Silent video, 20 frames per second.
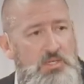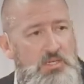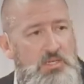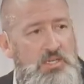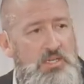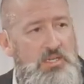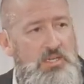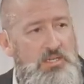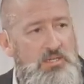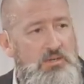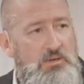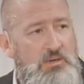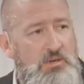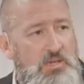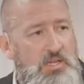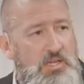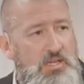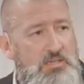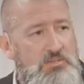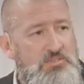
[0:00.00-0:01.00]
in our
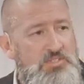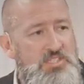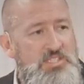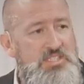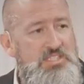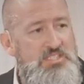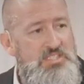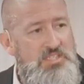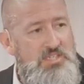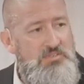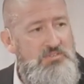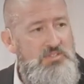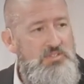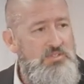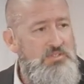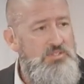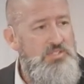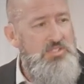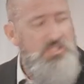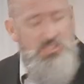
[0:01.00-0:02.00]
lives, that he's given
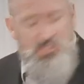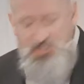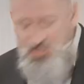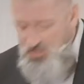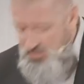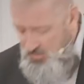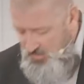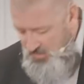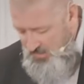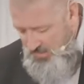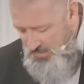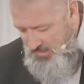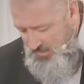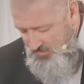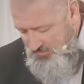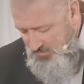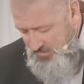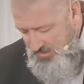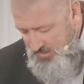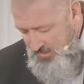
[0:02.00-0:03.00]
those things in our
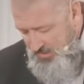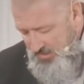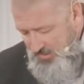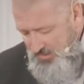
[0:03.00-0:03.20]
lives.